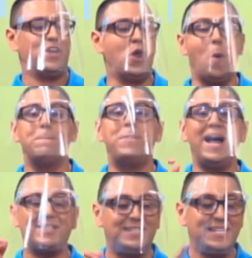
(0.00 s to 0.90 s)
No,
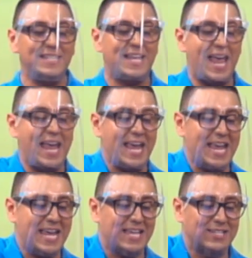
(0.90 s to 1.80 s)
Boxing Day
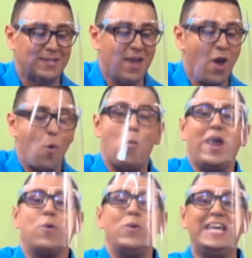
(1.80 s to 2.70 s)
is
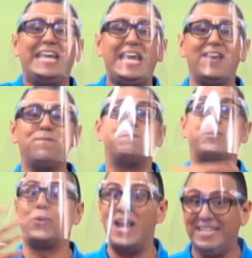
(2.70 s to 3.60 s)
when we give
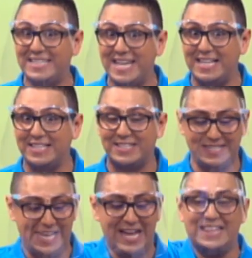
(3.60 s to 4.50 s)
presents
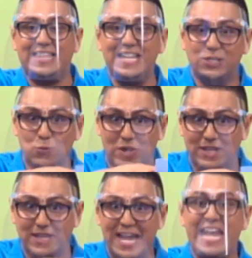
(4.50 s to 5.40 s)
like this
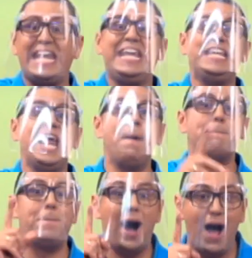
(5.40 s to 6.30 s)
one in a
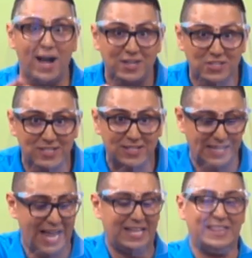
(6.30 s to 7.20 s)
box
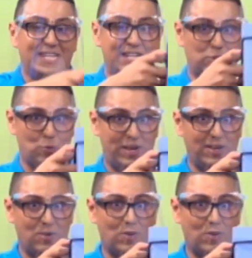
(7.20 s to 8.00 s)
like this one.